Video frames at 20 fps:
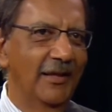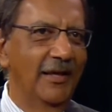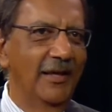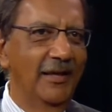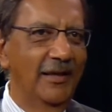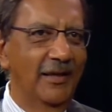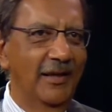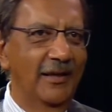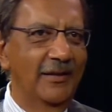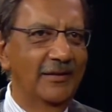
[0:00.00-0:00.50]

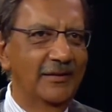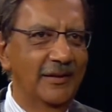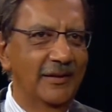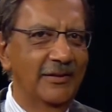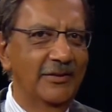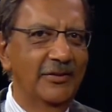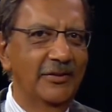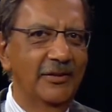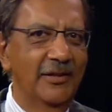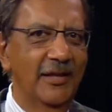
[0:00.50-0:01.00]
and I
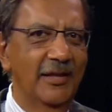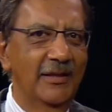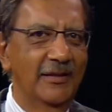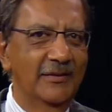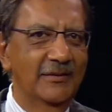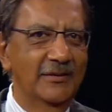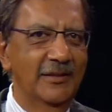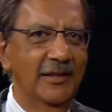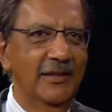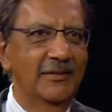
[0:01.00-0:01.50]
think United
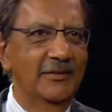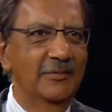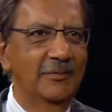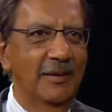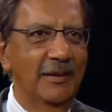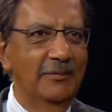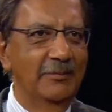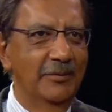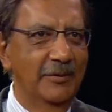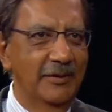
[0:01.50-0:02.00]
States,
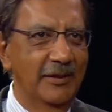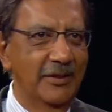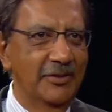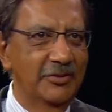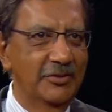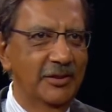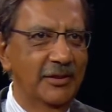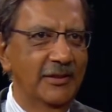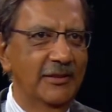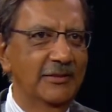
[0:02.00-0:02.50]
my
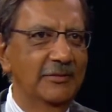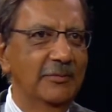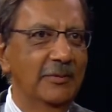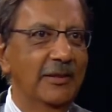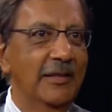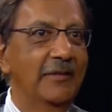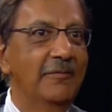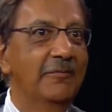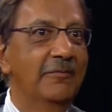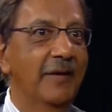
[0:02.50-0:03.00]
prediction is
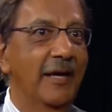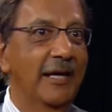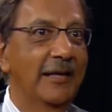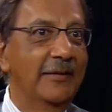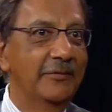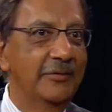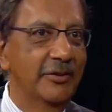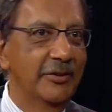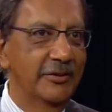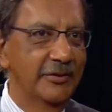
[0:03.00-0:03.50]
within
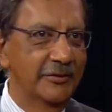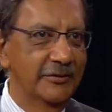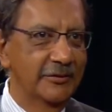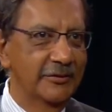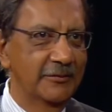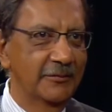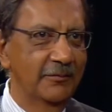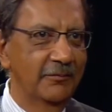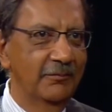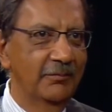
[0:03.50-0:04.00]
5 years,